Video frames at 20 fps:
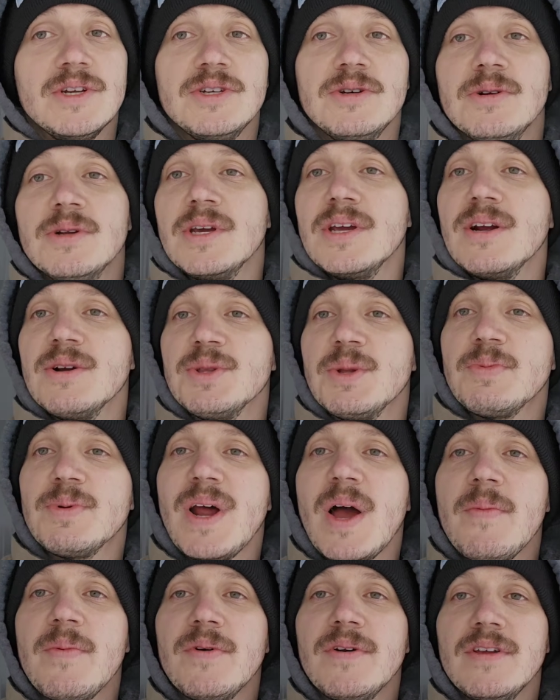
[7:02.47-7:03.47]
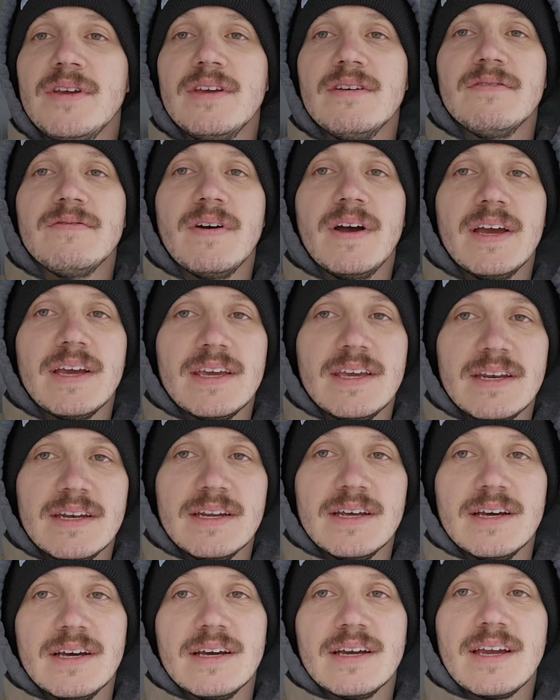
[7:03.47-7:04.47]
shooting here on the property if I can
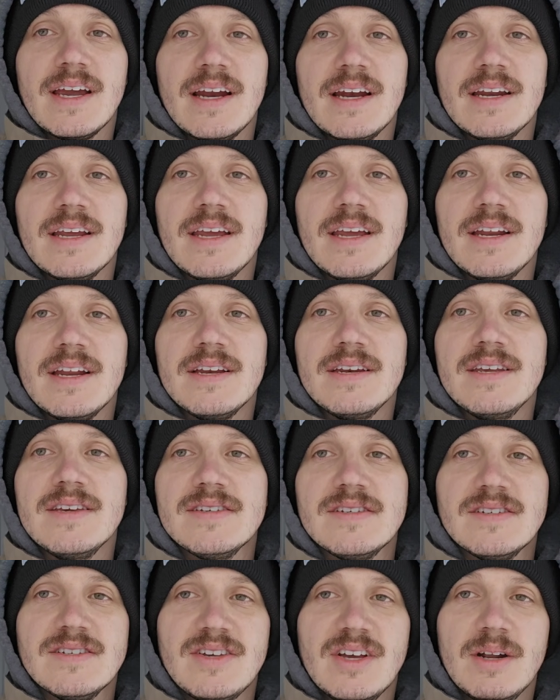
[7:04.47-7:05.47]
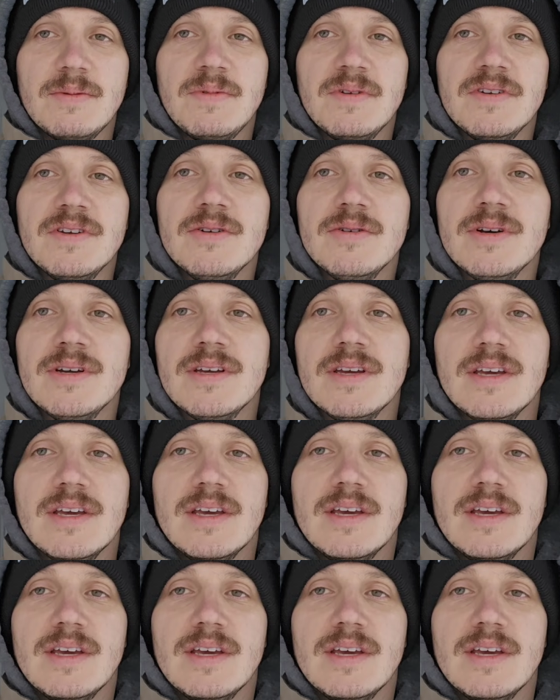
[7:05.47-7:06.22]
uh, kind of get a decent setup to do it.